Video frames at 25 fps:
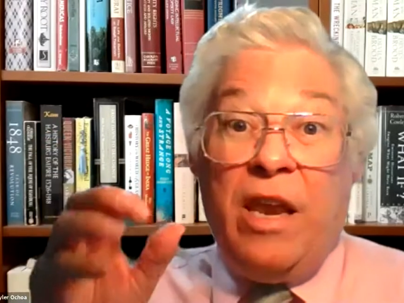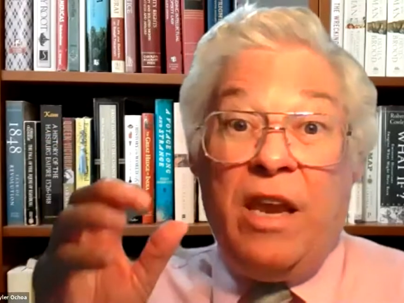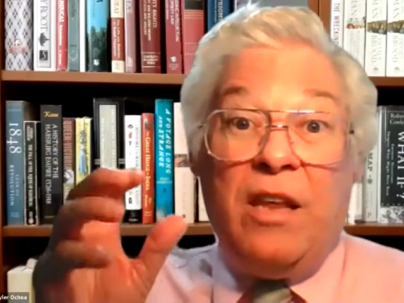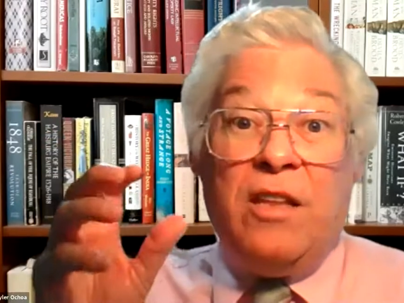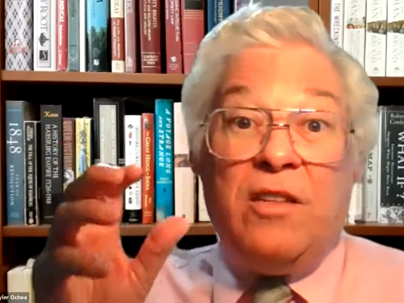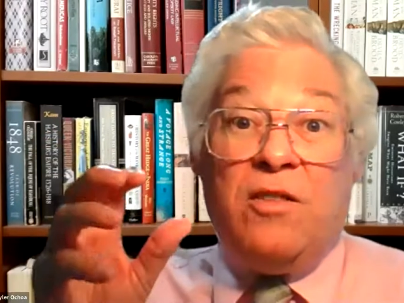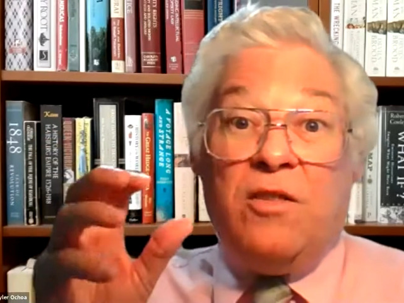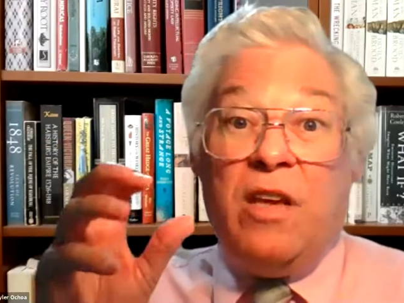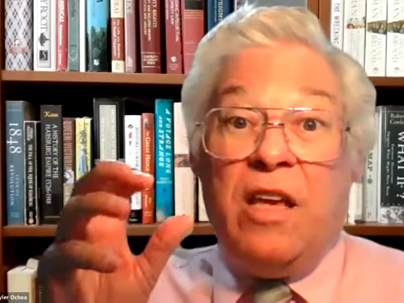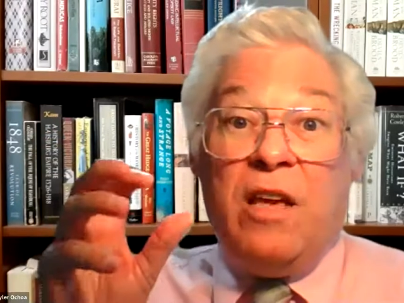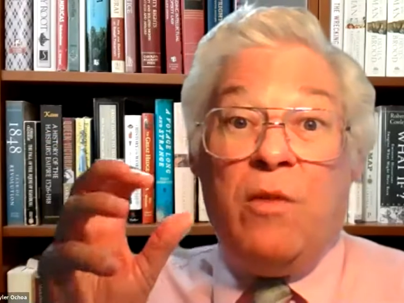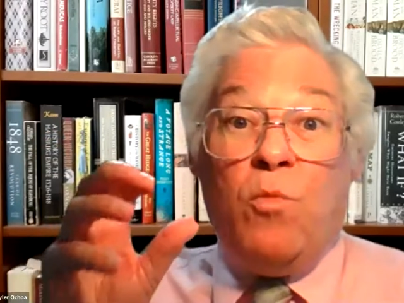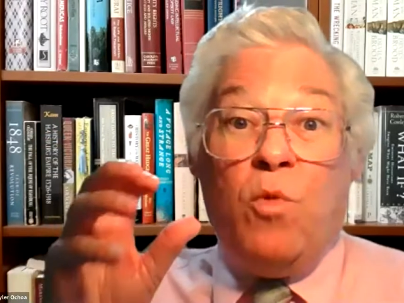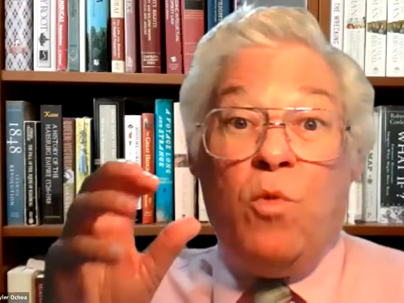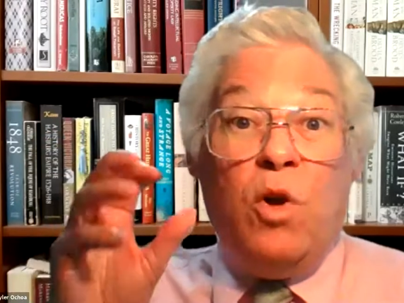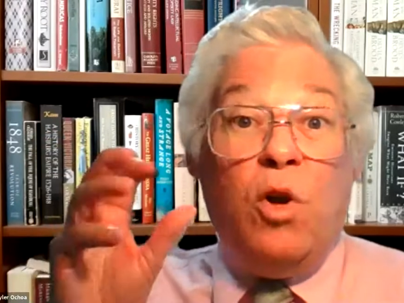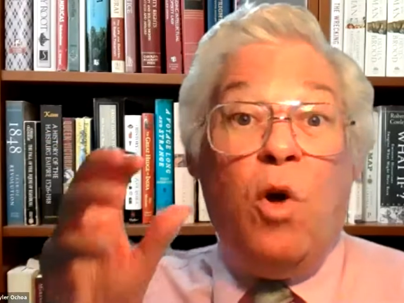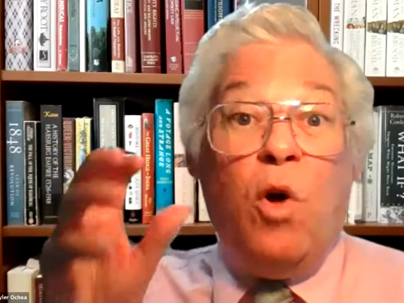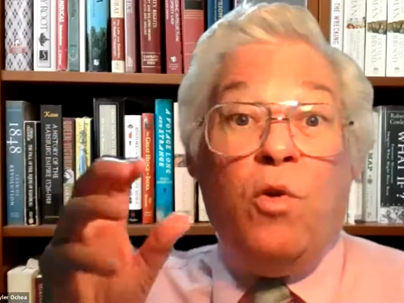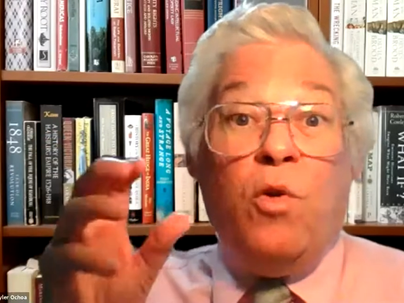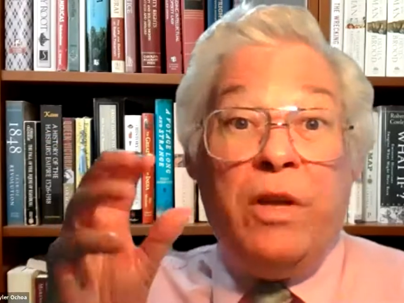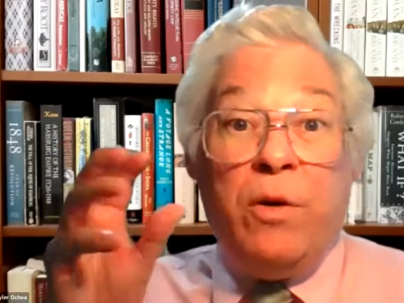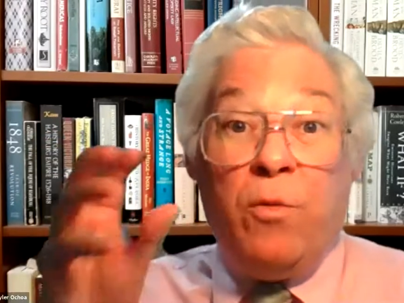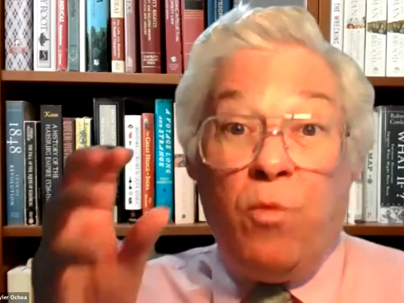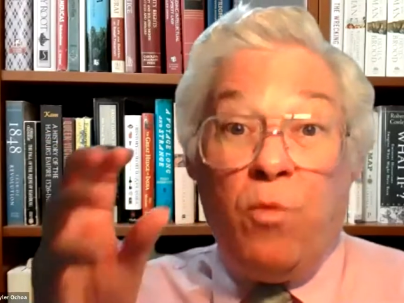and it will
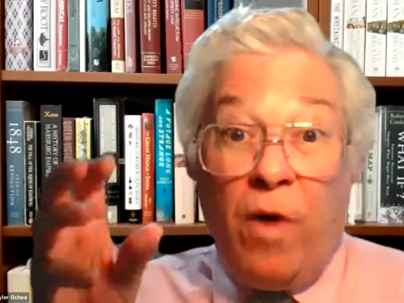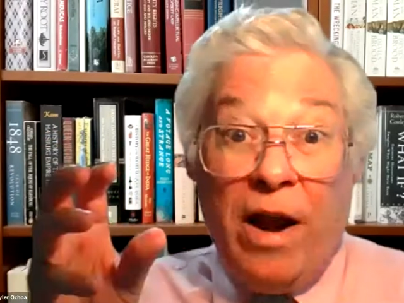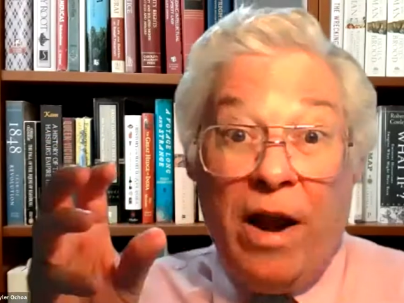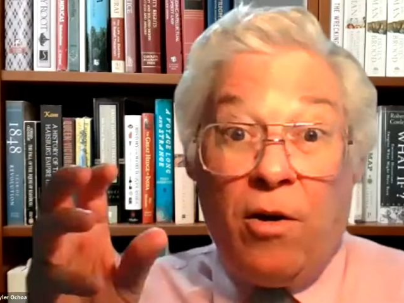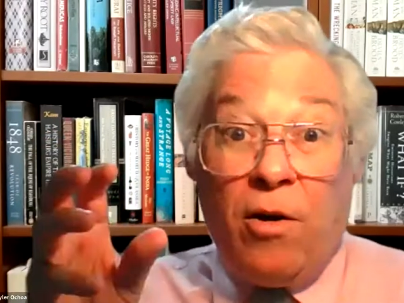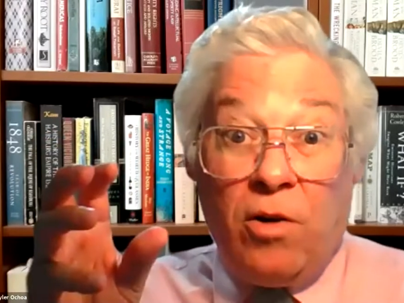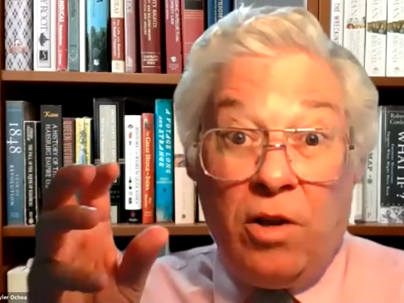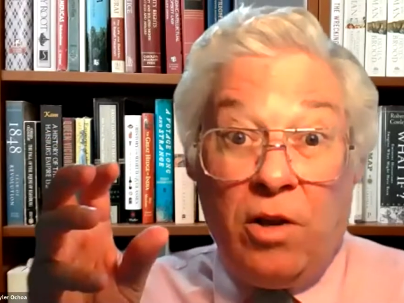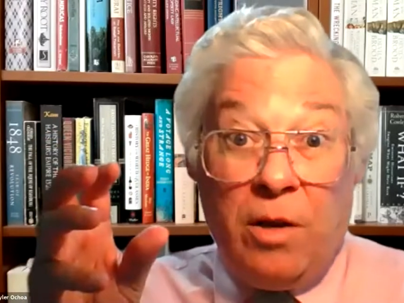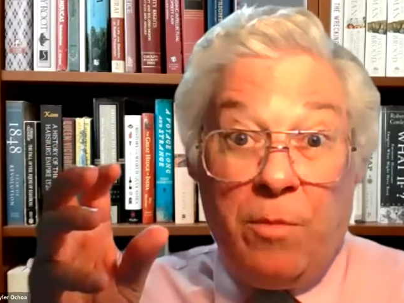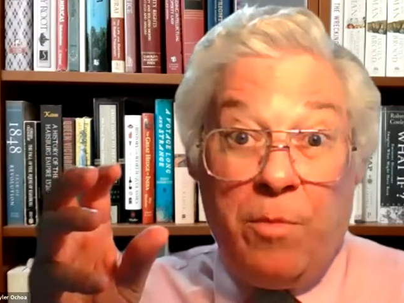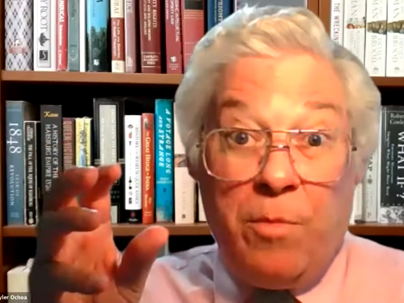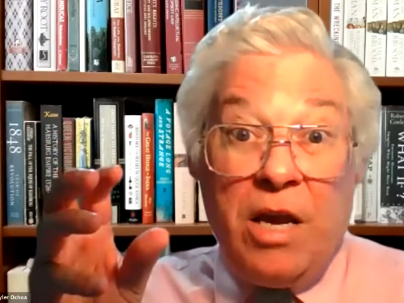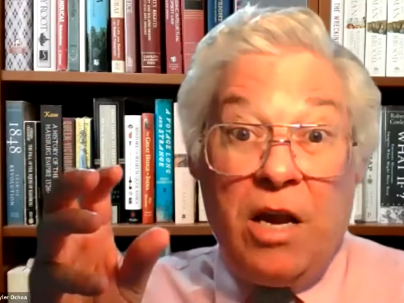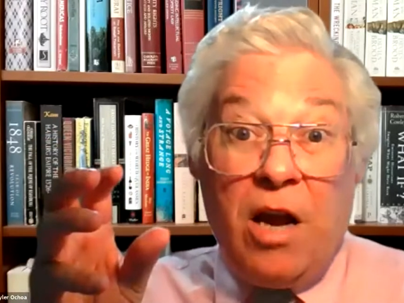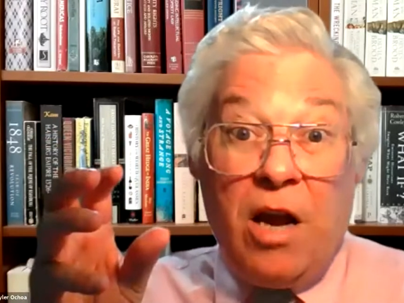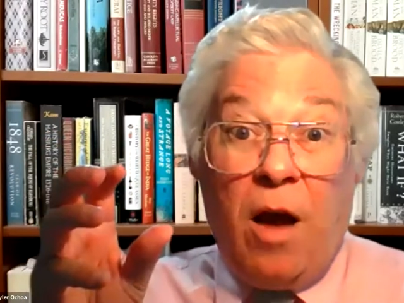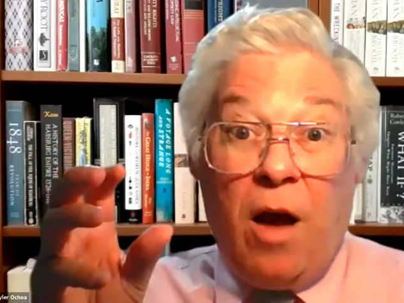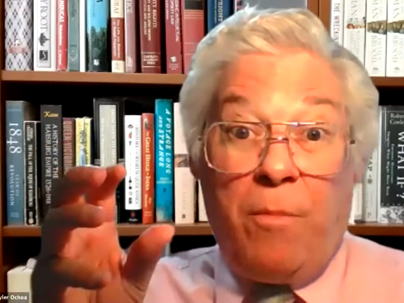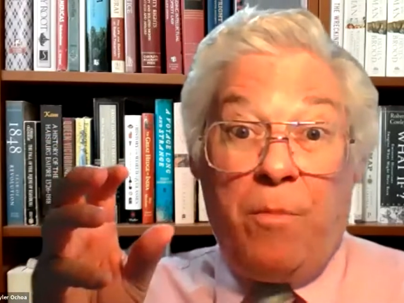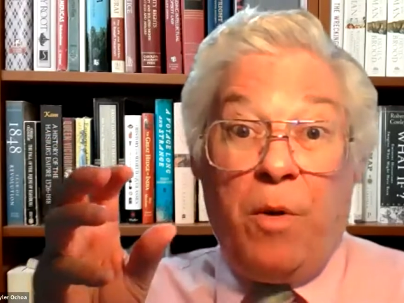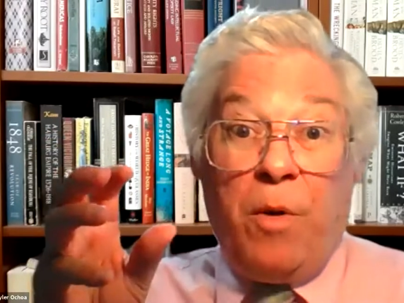only rarely be